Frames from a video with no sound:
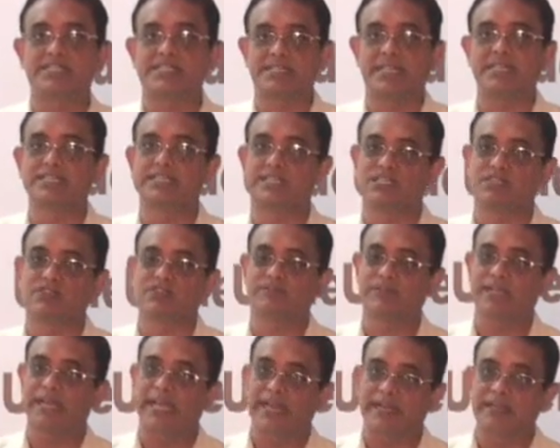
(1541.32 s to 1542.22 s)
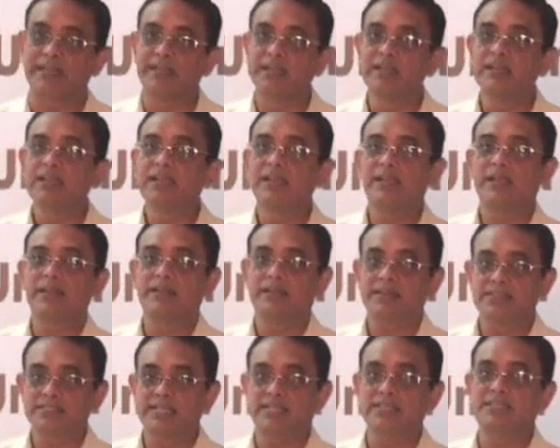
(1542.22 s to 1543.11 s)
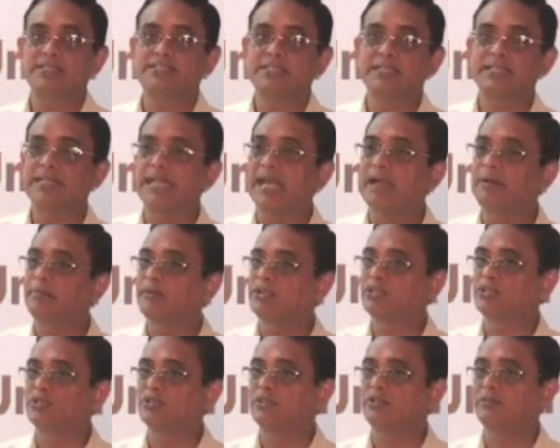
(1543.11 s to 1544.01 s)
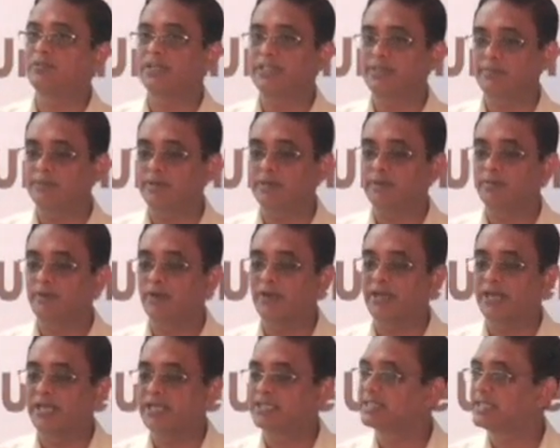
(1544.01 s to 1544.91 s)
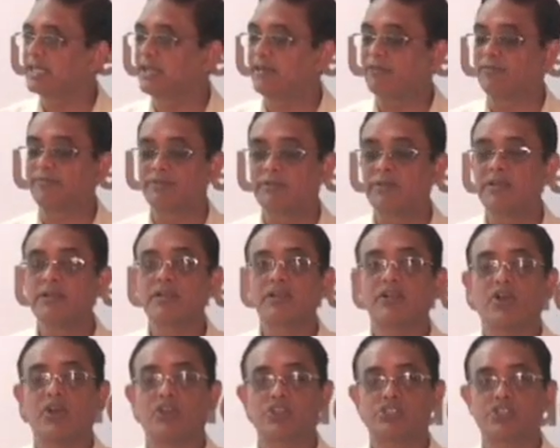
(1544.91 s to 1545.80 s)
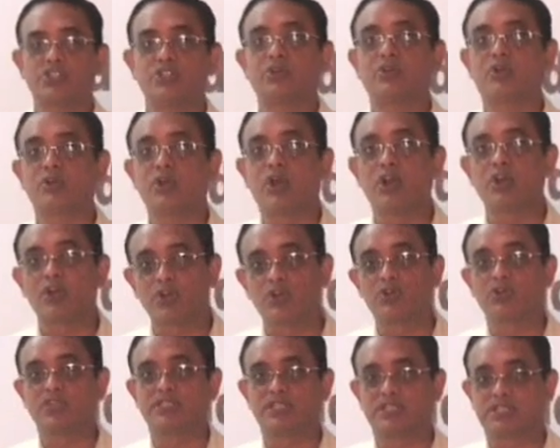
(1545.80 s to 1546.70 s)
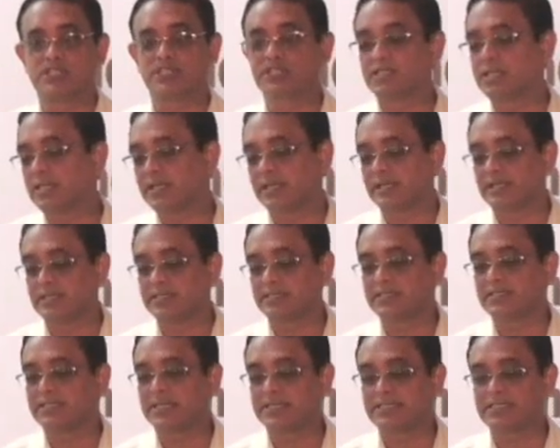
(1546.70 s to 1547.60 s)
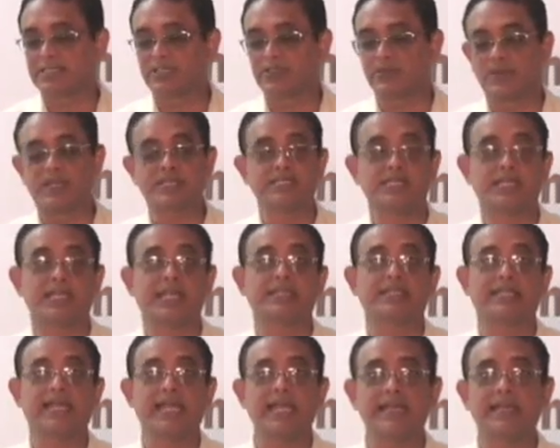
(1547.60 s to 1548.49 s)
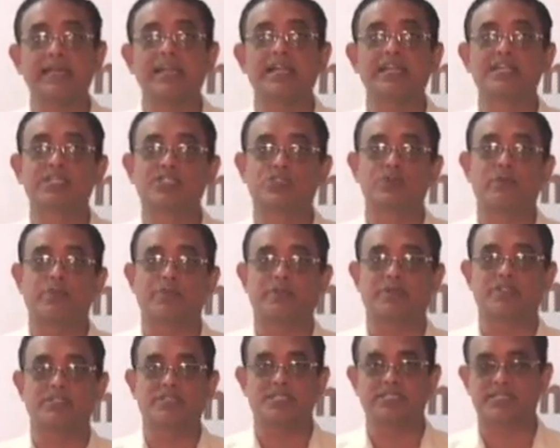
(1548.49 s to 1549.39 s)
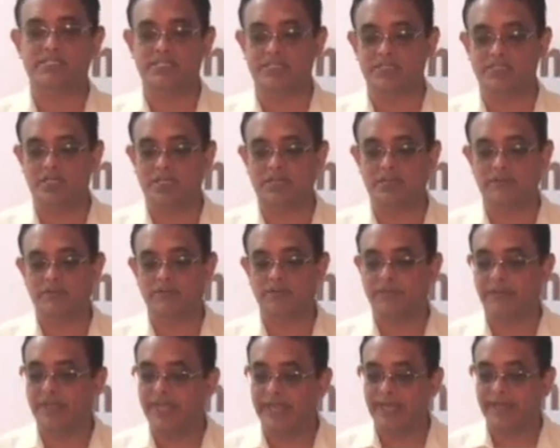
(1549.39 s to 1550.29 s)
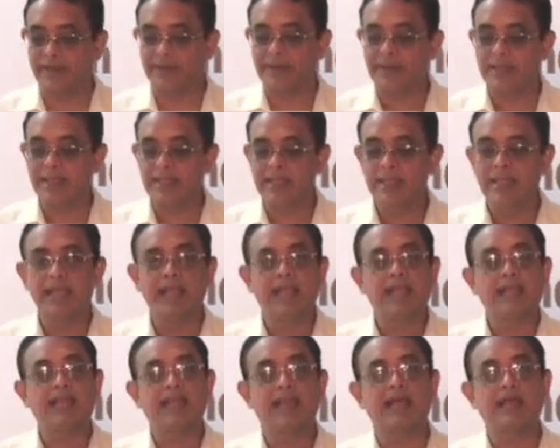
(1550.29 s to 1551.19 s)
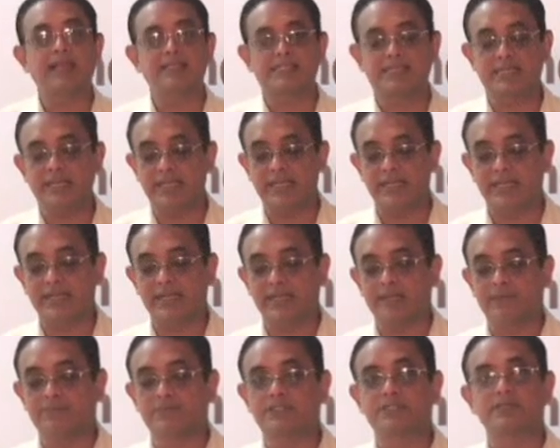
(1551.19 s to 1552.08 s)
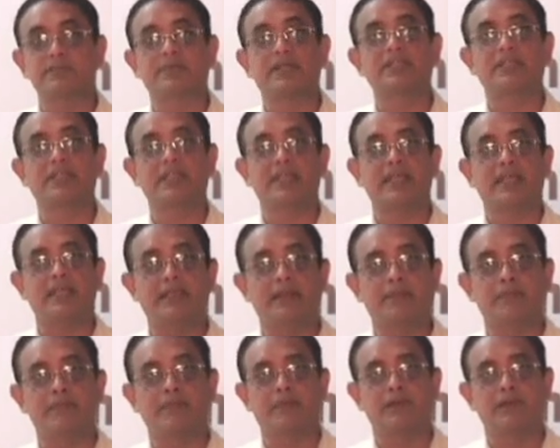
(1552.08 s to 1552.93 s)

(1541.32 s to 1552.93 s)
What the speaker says: stages of that, it results in damage to the vertebral body itself. Osteochondrosis occurs in that situation, and that leads to a persistent sort of a pain. And lastly comes, but the